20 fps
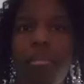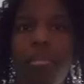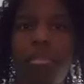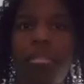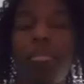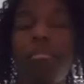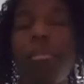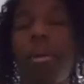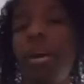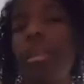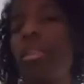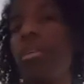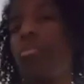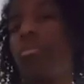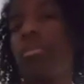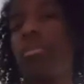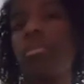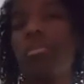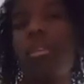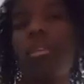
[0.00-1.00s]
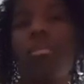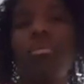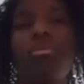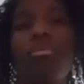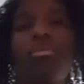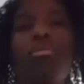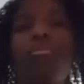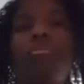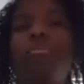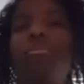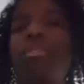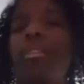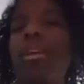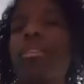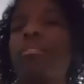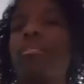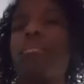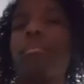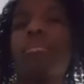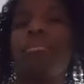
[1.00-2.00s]
Your body will tell you if you're
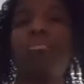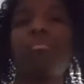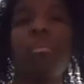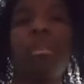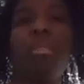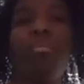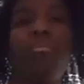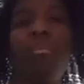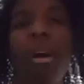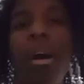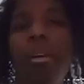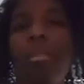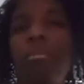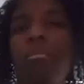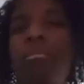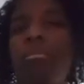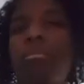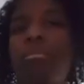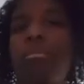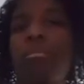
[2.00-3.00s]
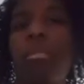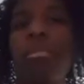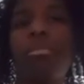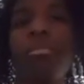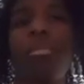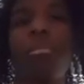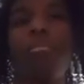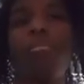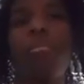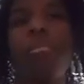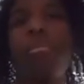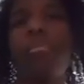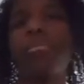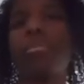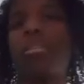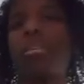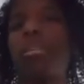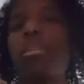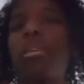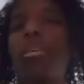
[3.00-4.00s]
not supposed to be around a certain
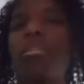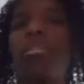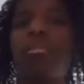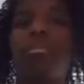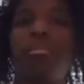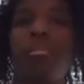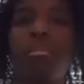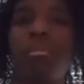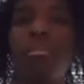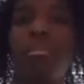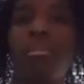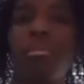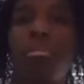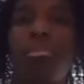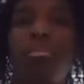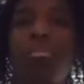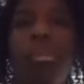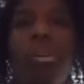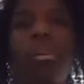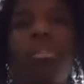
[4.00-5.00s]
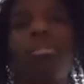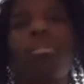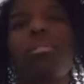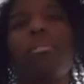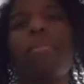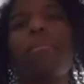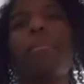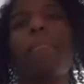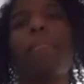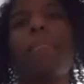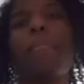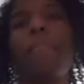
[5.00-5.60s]
person in a certain situation.